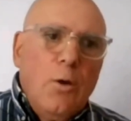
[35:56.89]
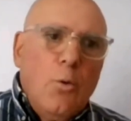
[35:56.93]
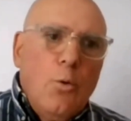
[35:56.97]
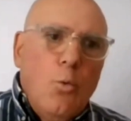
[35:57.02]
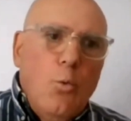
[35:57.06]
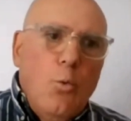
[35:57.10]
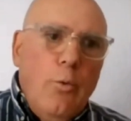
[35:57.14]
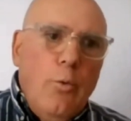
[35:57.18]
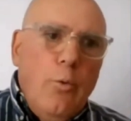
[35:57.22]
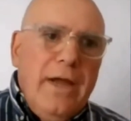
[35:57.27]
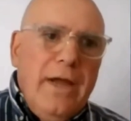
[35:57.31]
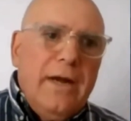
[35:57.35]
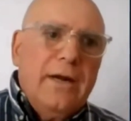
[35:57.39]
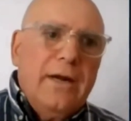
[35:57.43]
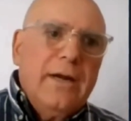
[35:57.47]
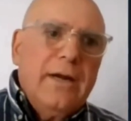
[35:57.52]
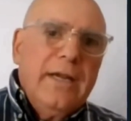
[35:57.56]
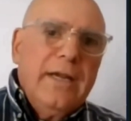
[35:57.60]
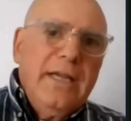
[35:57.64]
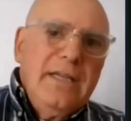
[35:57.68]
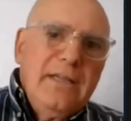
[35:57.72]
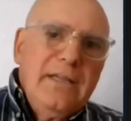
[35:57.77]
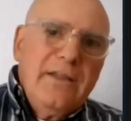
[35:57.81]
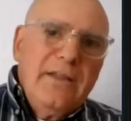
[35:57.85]
where
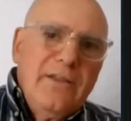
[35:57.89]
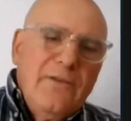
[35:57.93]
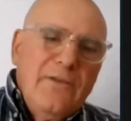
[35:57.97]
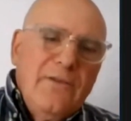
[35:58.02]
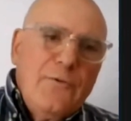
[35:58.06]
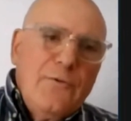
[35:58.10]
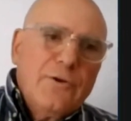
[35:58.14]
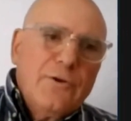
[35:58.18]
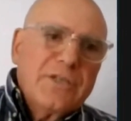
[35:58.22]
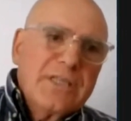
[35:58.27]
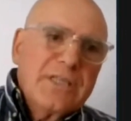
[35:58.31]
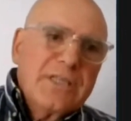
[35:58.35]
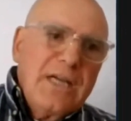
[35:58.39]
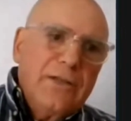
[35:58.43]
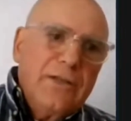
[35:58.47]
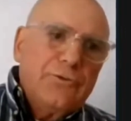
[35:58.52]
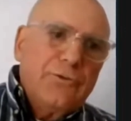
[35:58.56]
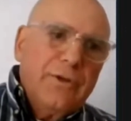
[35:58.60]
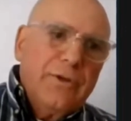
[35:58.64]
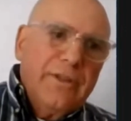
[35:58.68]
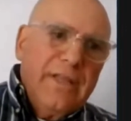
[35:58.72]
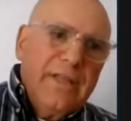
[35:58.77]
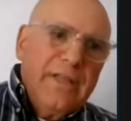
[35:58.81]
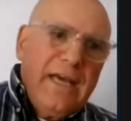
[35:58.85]
the first
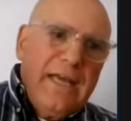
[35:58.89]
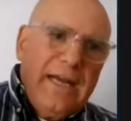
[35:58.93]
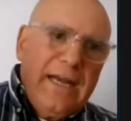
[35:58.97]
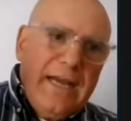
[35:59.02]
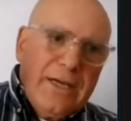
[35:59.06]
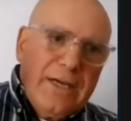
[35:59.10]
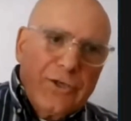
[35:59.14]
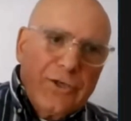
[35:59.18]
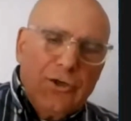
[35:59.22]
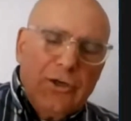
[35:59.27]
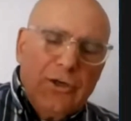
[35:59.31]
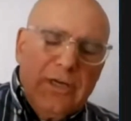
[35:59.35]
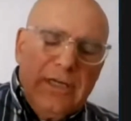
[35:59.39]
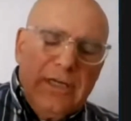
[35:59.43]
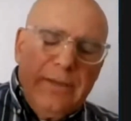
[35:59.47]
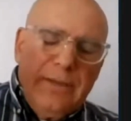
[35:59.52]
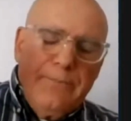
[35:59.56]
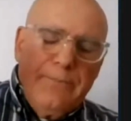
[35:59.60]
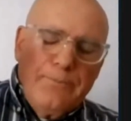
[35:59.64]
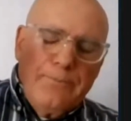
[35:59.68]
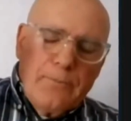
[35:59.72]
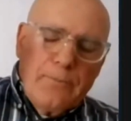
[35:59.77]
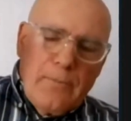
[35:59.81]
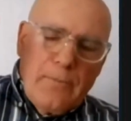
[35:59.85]
country that
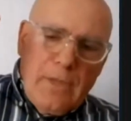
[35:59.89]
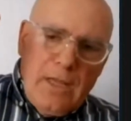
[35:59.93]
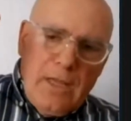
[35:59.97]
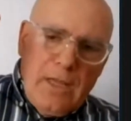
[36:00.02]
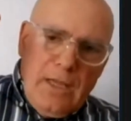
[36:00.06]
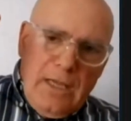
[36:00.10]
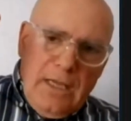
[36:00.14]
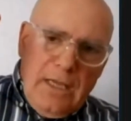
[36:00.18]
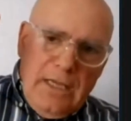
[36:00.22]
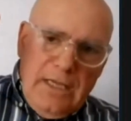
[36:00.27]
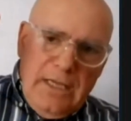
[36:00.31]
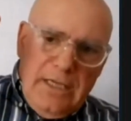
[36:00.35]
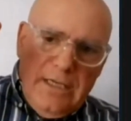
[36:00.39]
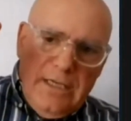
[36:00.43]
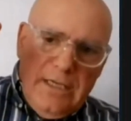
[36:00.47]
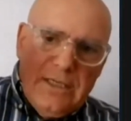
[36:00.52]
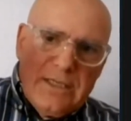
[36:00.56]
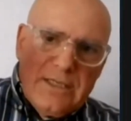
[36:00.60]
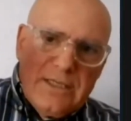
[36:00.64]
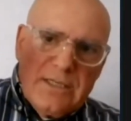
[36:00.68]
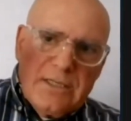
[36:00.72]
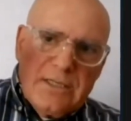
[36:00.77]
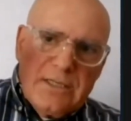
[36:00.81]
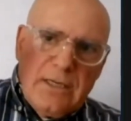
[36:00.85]
actually
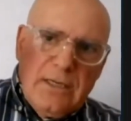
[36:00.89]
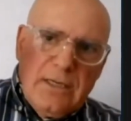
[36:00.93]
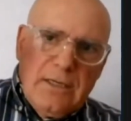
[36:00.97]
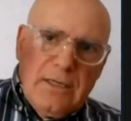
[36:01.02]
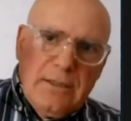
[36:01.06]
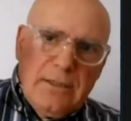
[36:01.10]
is